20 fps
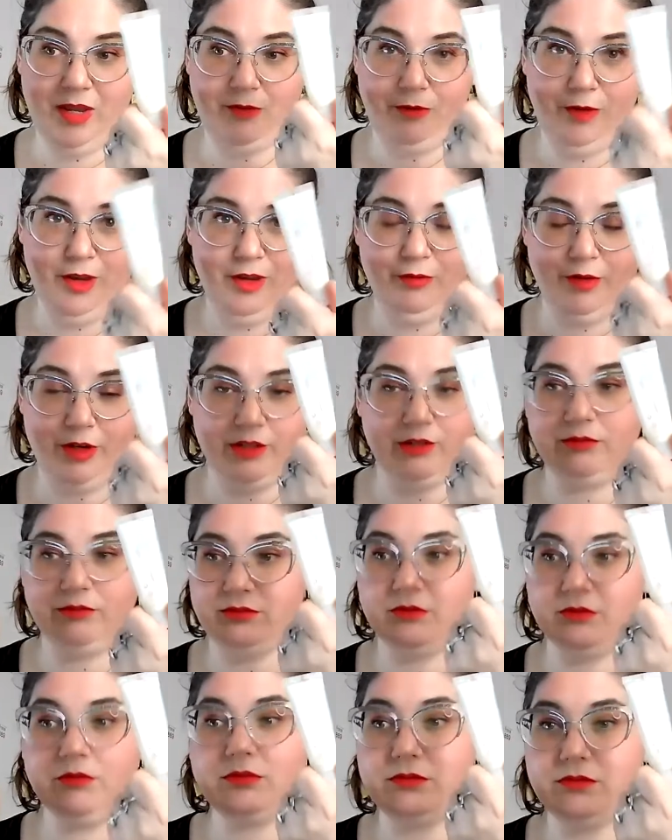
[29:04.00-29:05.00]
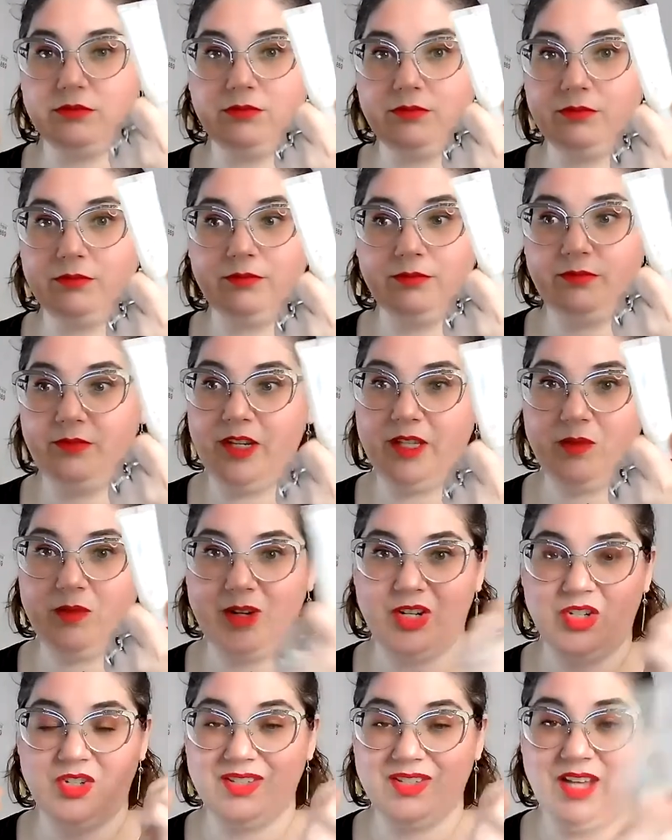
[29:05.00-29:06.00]
favorite face
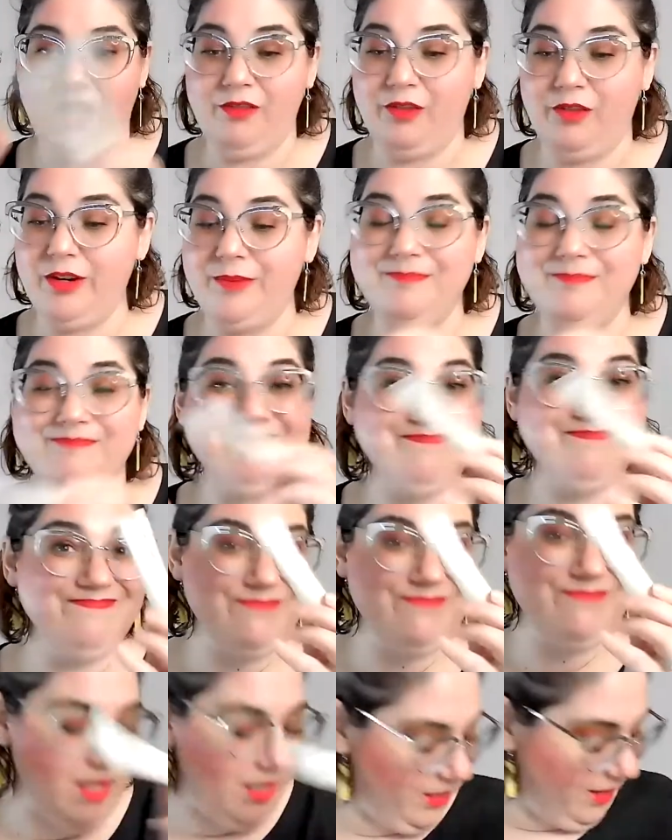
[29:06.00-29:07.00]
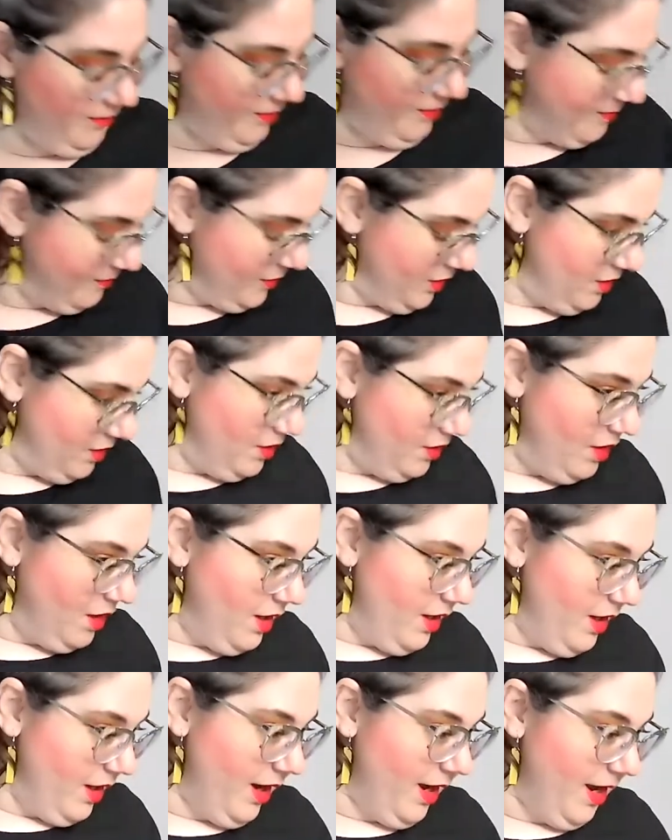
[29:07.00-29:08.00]
washes ever. I love it.
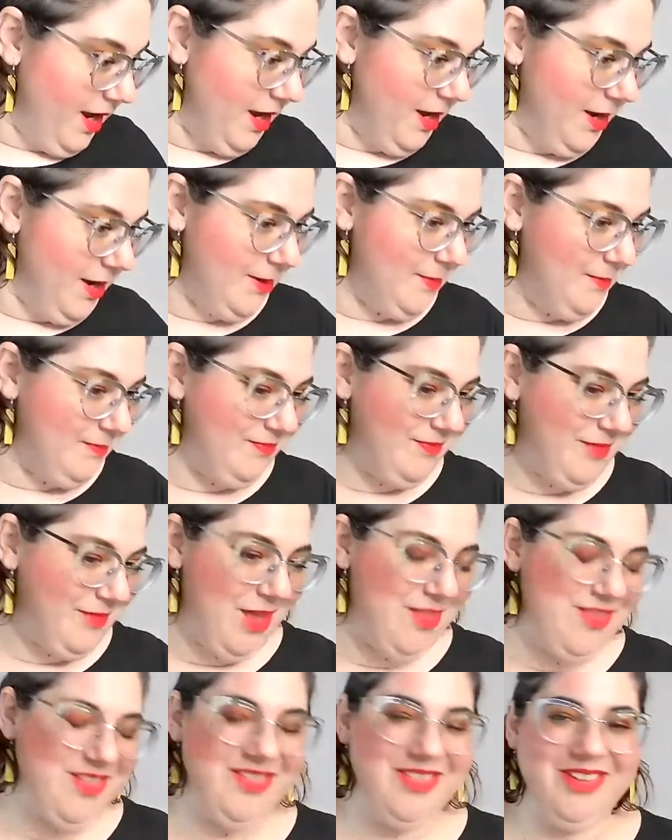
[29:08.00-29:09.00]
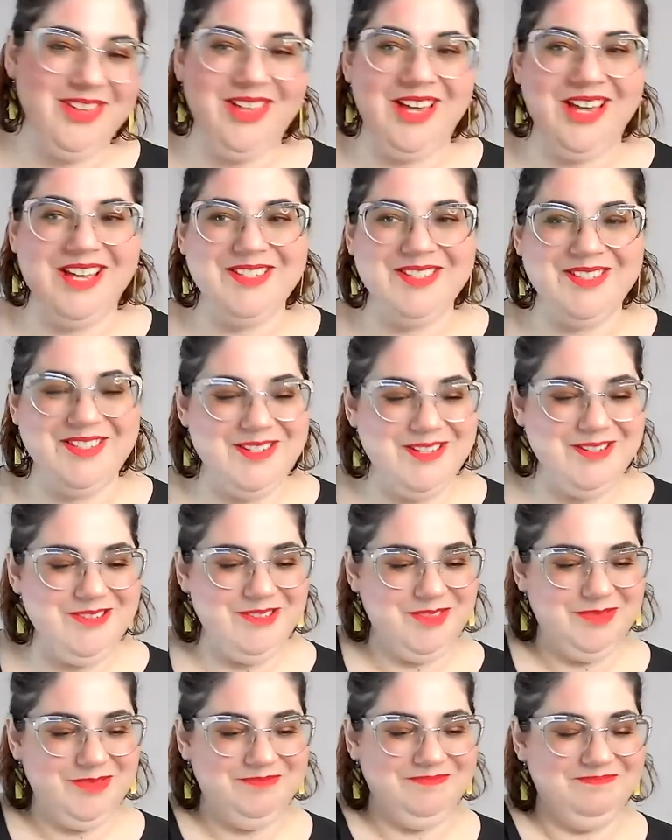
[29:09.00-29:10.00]
Um, and then the last
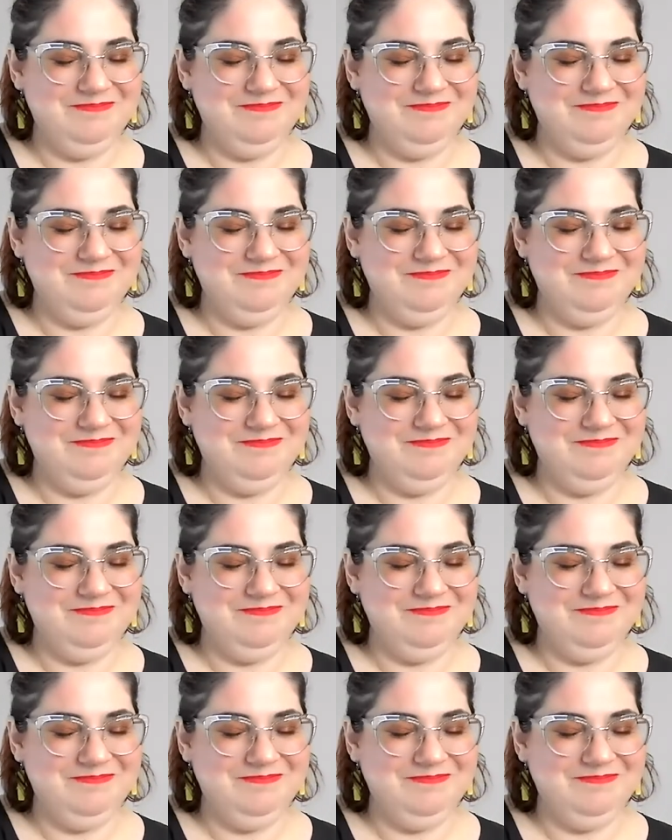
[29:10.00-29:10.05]
two.